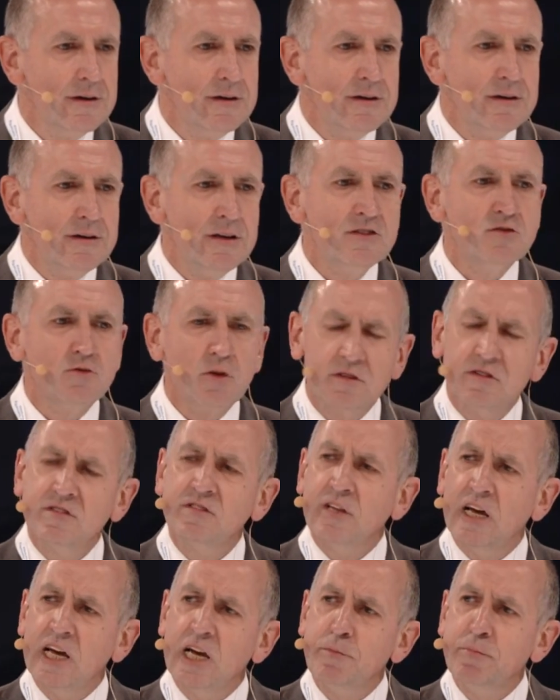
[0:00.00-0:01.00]
needs to
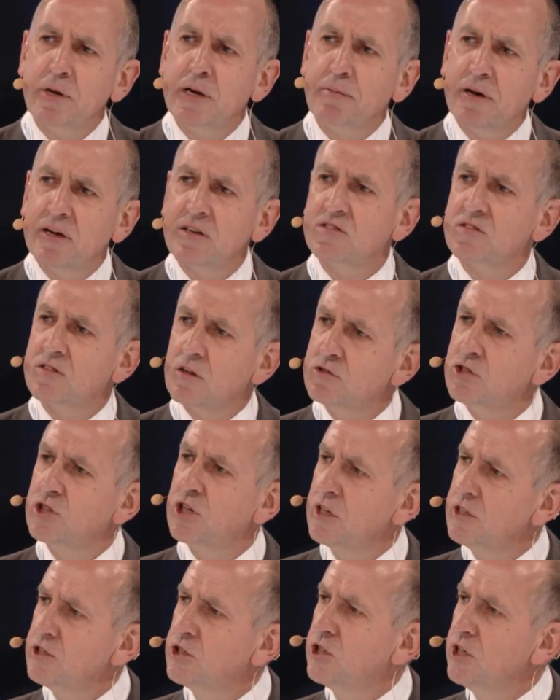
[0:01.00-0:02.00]
understand a bit about social
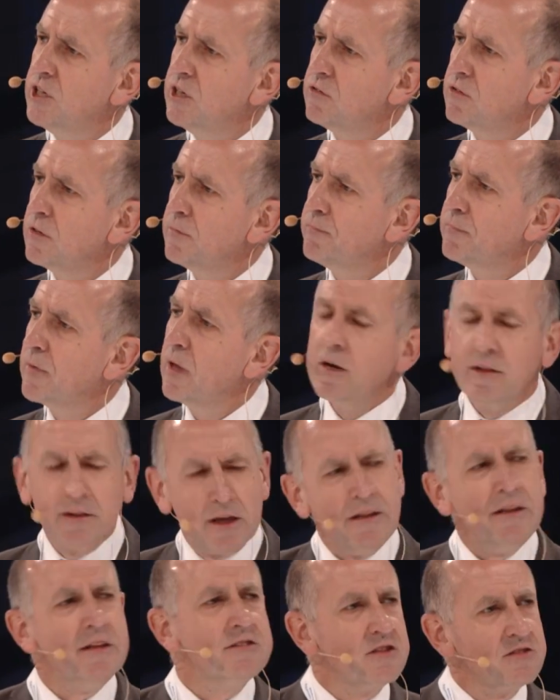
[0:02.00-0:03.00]
engineering, and they
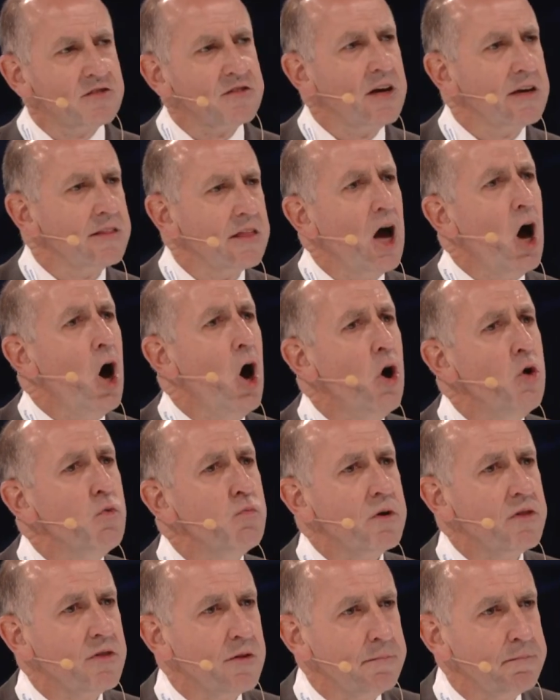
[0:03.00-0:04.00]
need to take that home
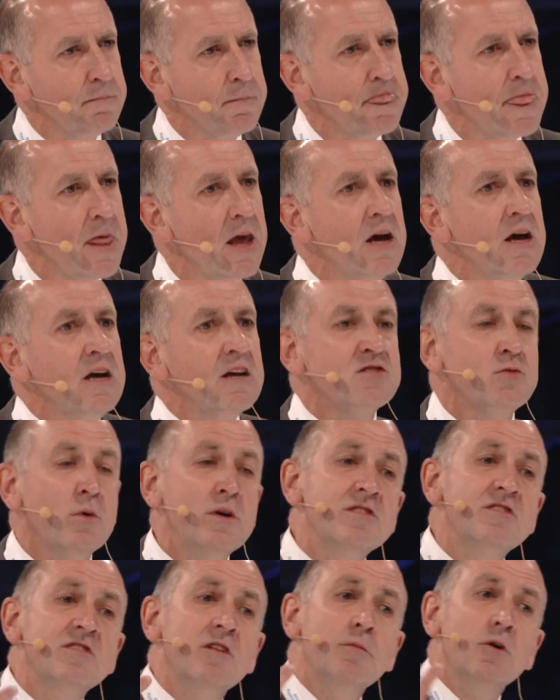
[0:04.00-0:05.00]
with them. So when
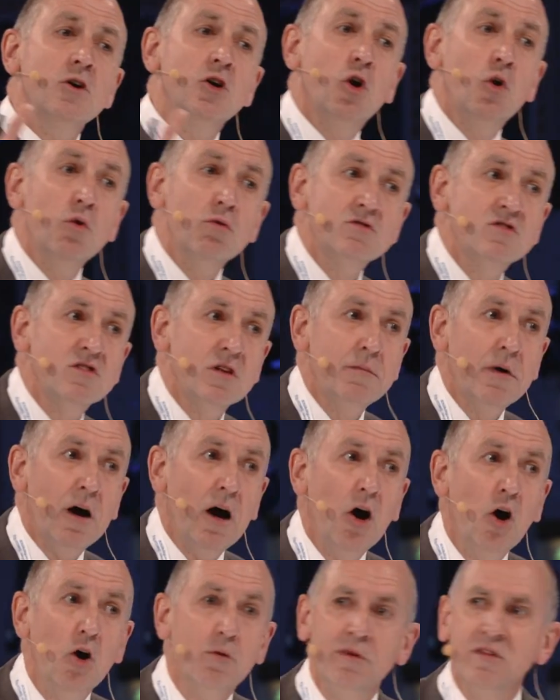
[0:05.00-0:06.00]
someone calls them at
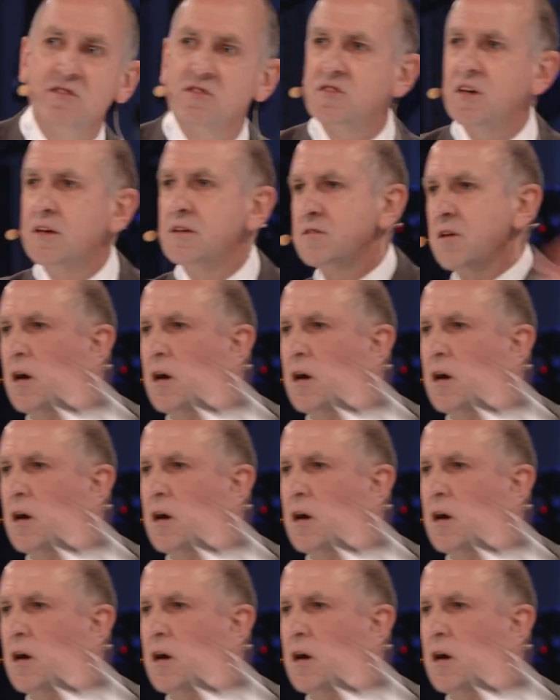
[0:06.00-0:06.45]
home and says,